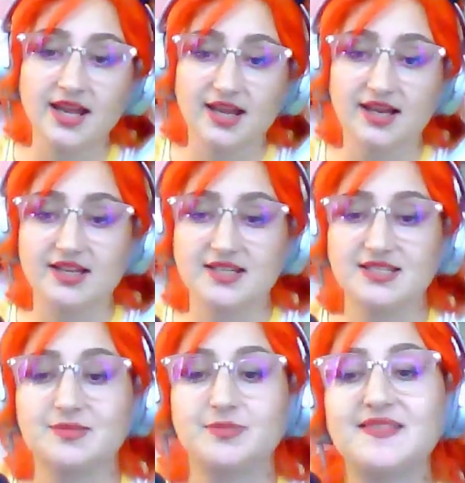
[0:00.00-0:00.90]
And
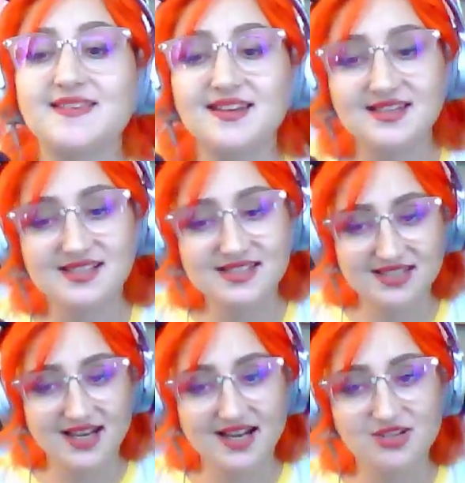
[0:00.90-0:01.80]
my thing is
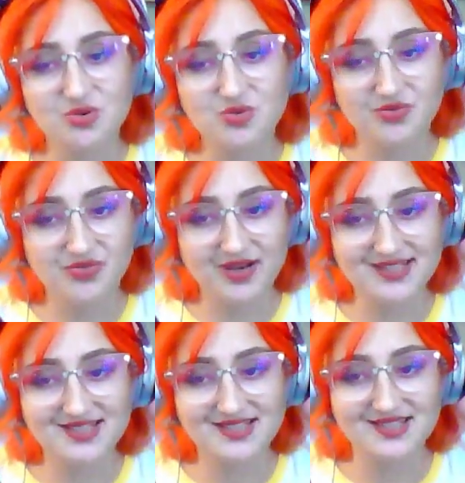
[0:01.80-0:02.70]
that I don't
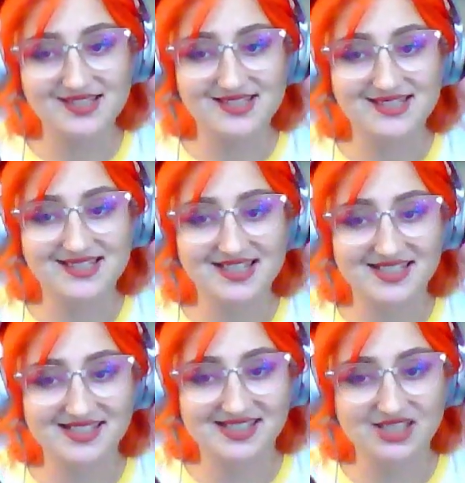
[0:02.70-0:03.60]
find it
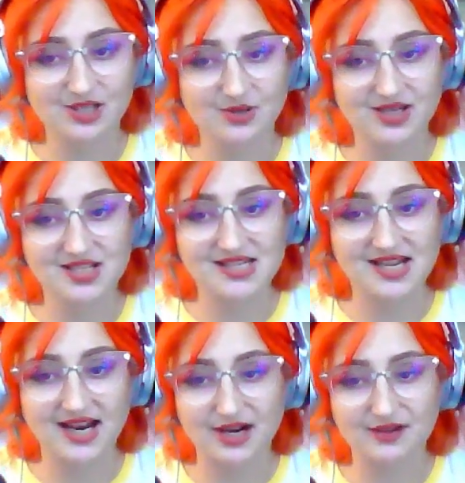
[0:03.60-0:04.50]
necessary to
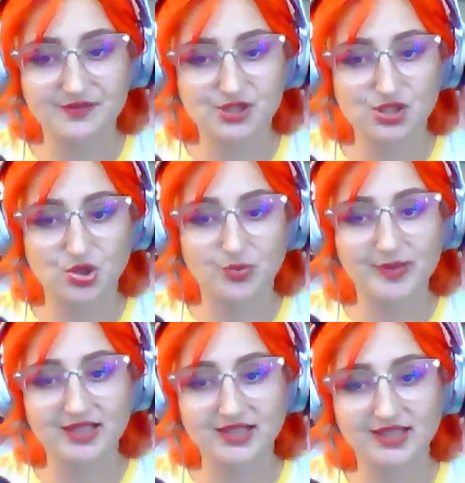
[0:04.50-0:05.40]
have so
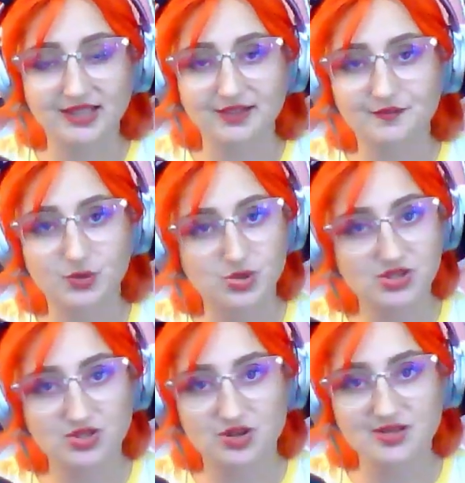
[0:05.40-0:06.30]
many food
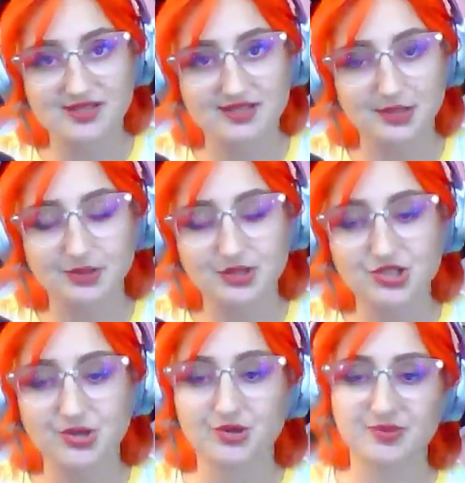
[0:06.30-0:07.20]
stalls near each
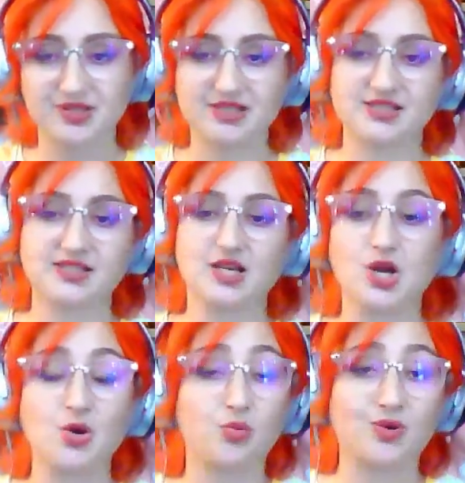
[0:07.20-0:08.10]
other because
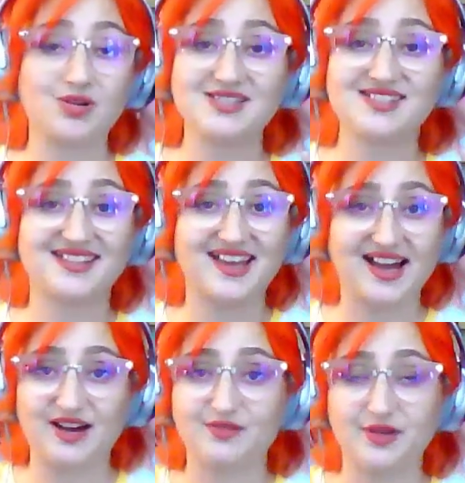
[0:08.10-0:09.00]
once they
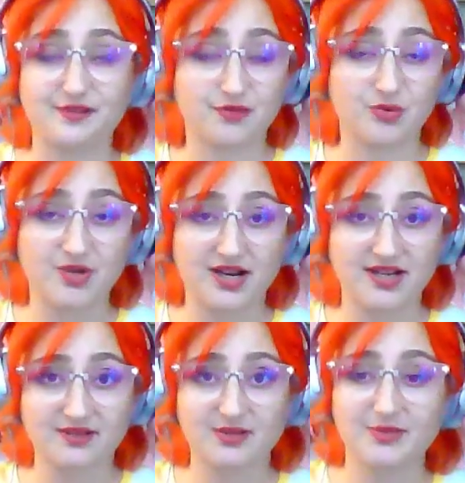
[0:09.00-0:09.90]
have a food
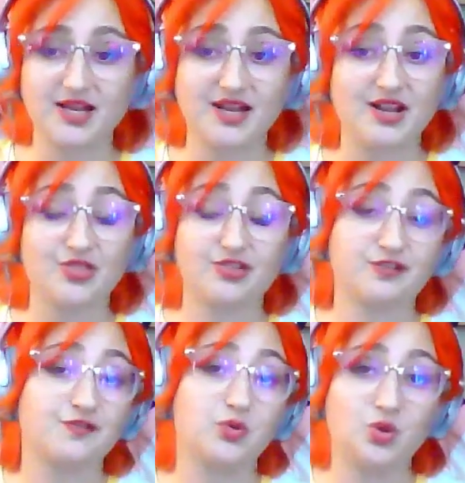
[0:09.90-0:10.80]
item, they're
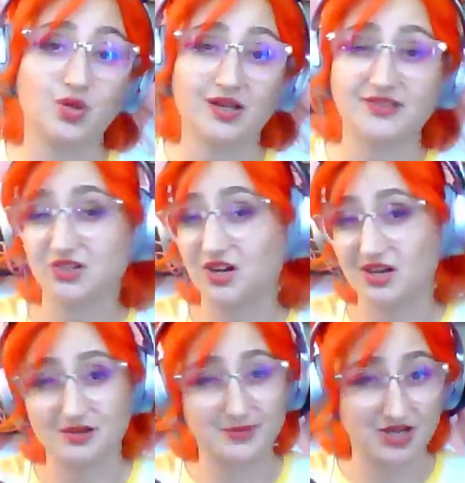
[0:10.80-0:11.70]
full and they're not
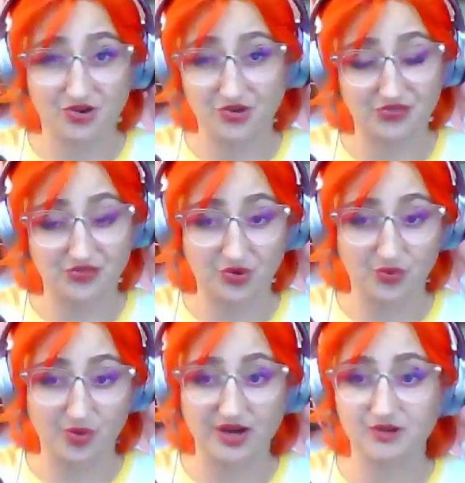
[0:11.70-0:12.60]
going to be hungry for a
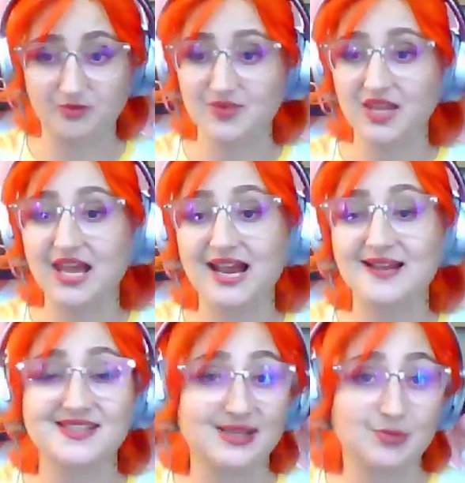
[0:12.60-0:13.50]
while. And
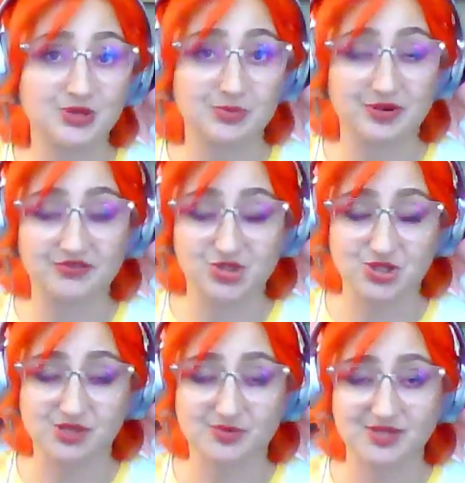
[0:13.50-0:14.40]
the same with the
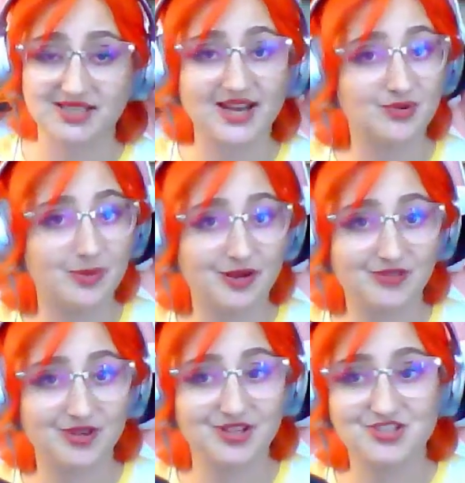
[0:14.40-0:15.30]
beverages. Once they have a
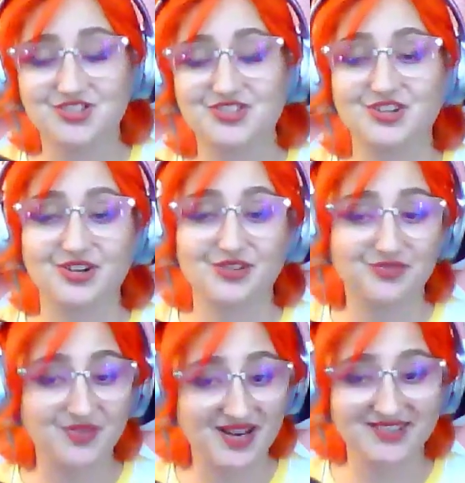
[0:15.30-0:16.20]
beverage, they're
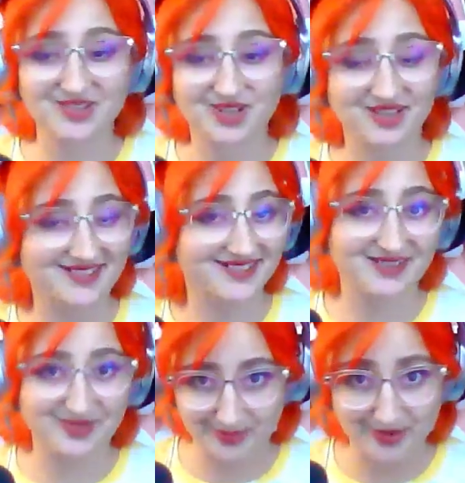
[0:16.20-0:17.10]
fine. They're not going to need
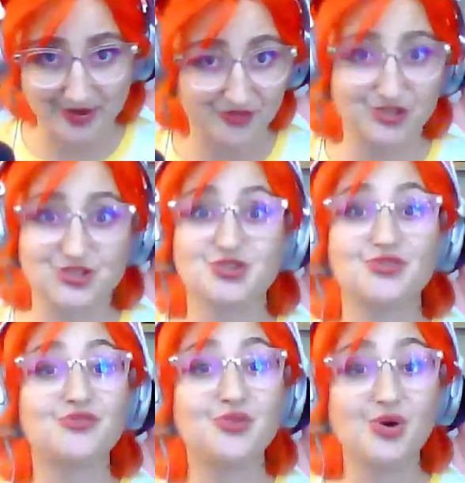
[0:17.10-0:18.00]
another beverage
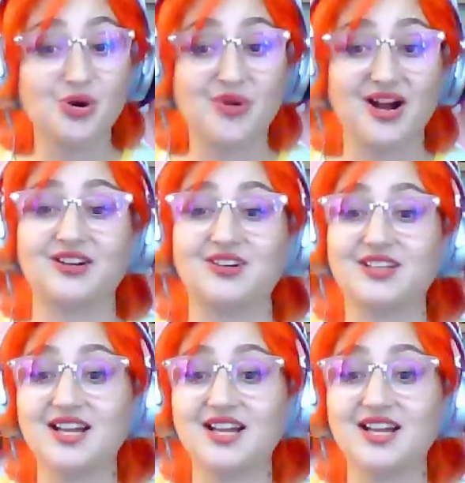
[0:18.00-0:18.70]
for a while.